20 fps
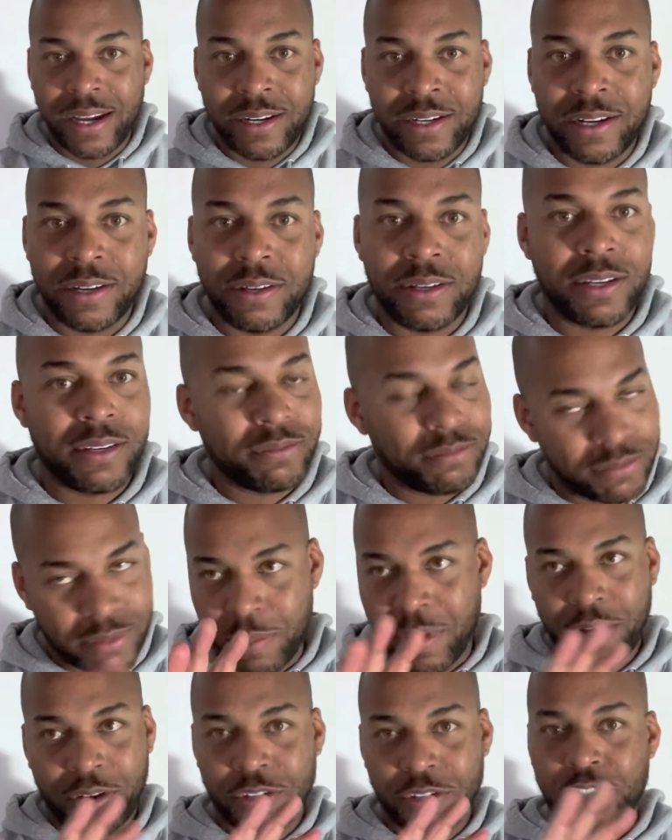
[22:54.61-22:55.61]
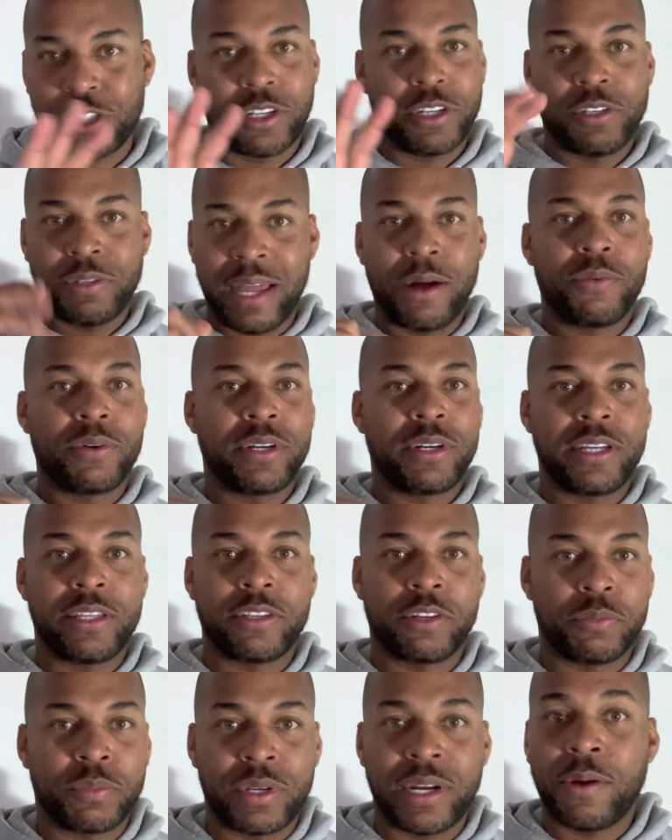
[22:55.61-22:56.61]
and I'm not going to show you that one either,
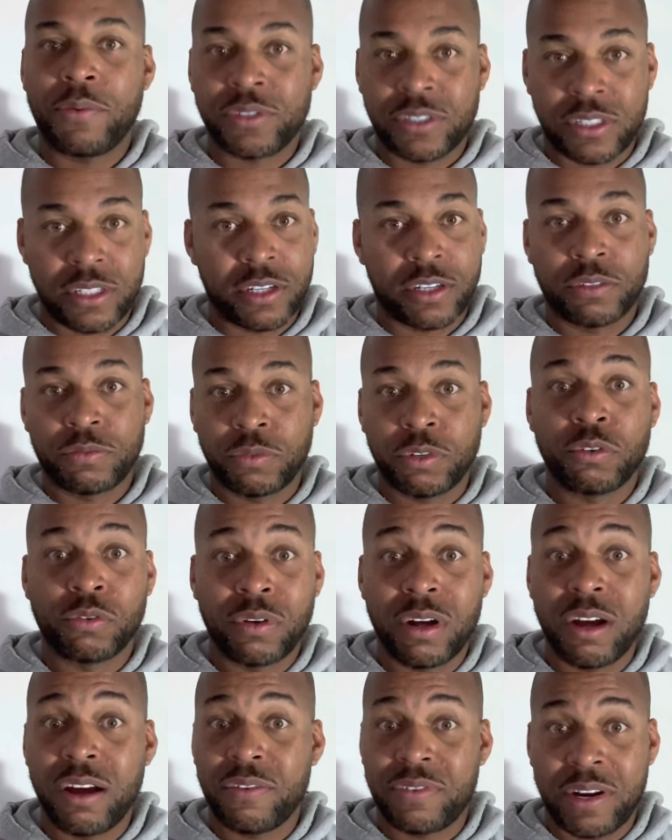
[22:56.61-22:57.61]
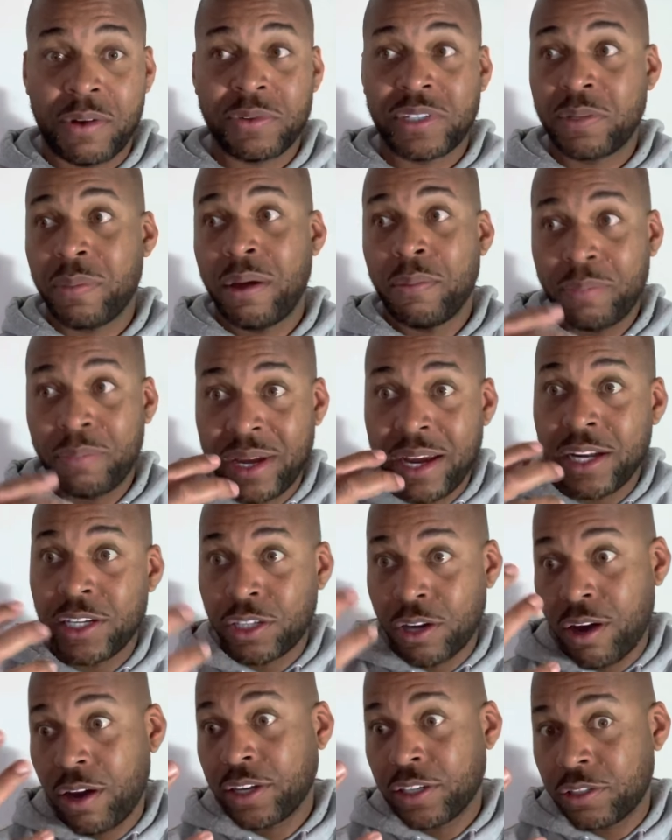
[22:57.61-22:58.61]
but I was looking real rough, and I was in my bed
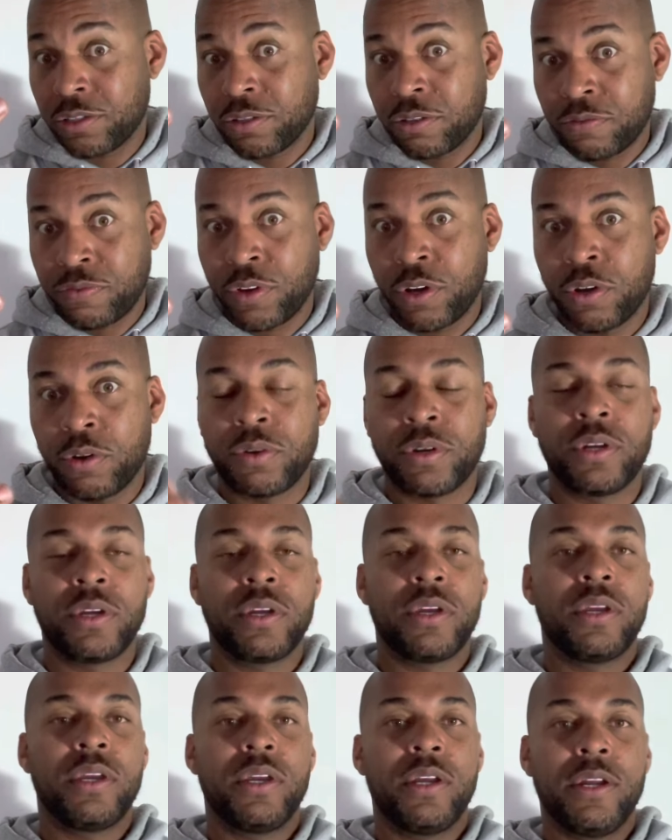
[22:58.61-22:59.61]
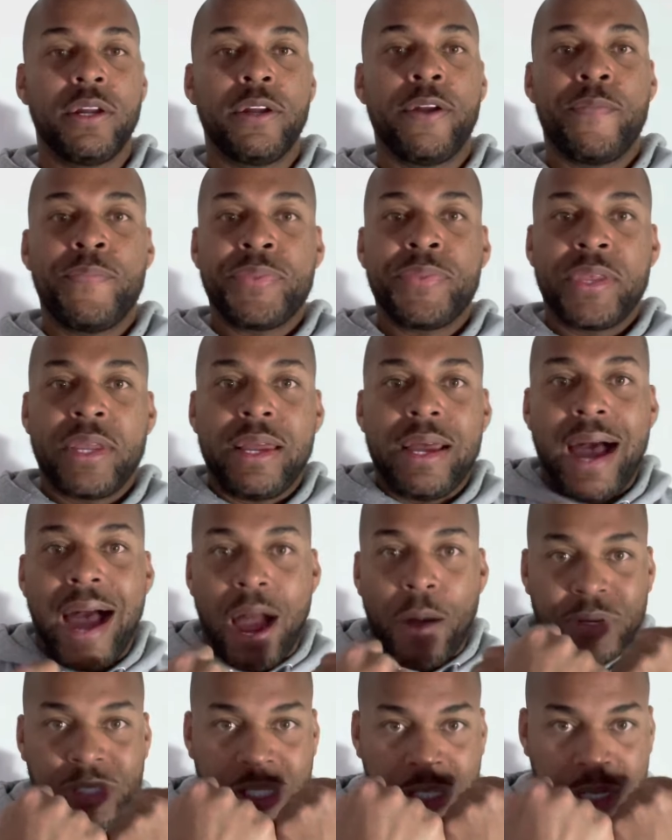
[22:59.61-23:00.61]
talking to the phone. I
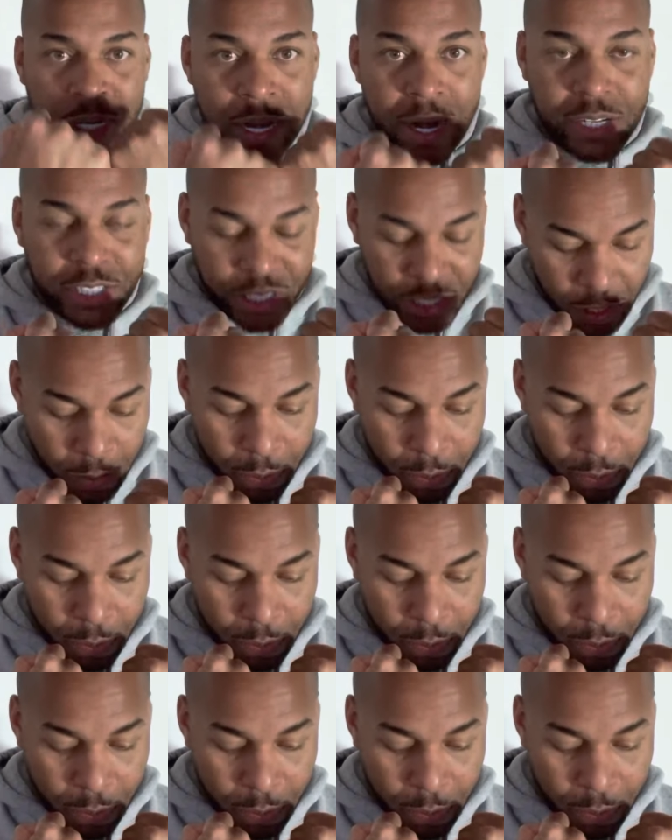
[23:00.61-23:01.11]
was clutching the